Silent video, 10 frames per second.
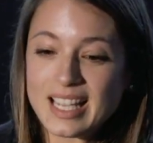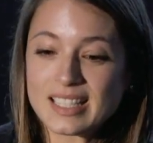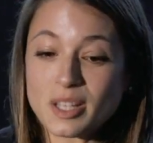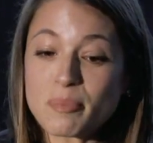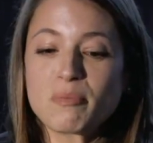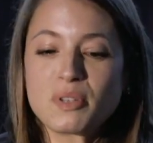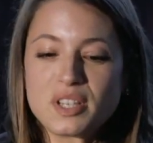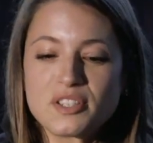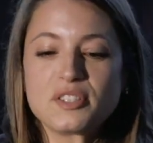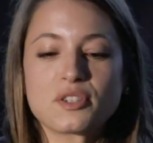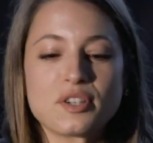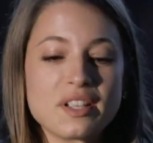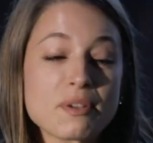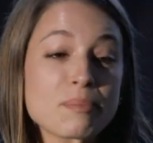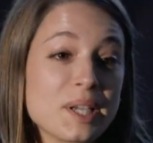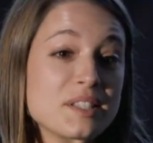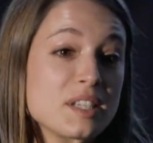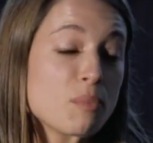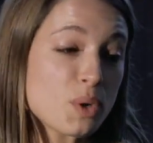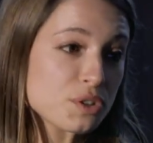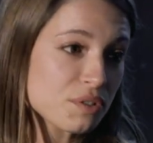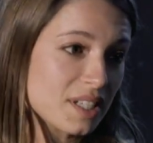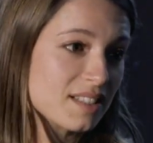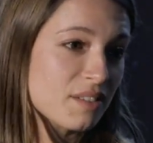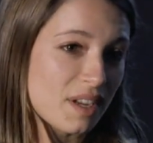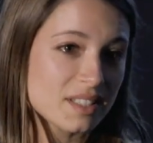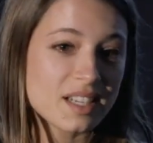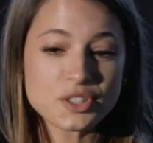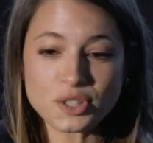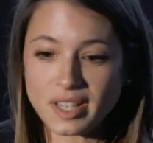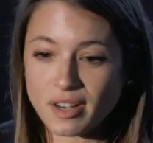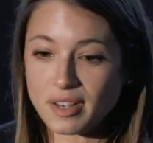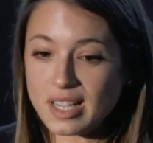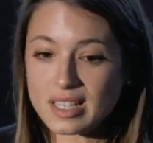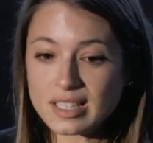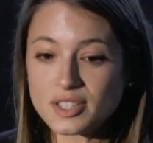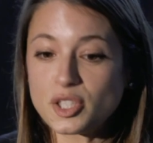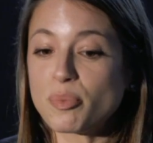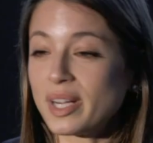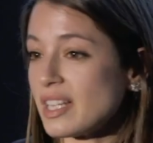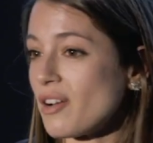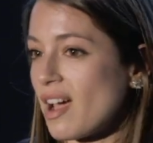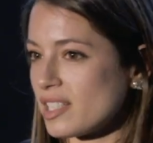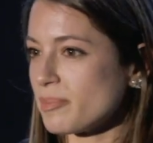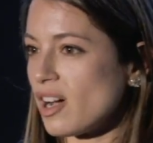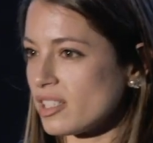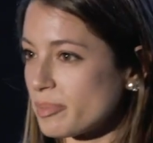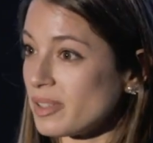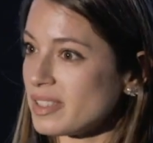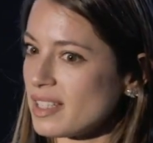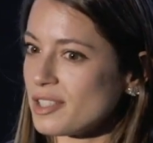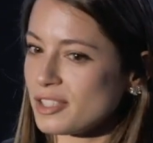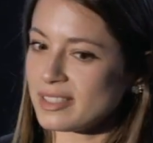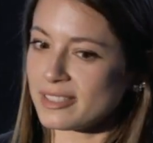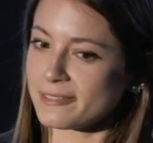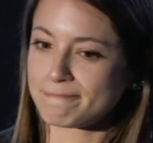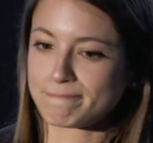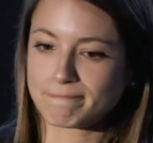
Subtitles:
Some communities are even planting more trees in residential areas to bring down asthma hospitalizations.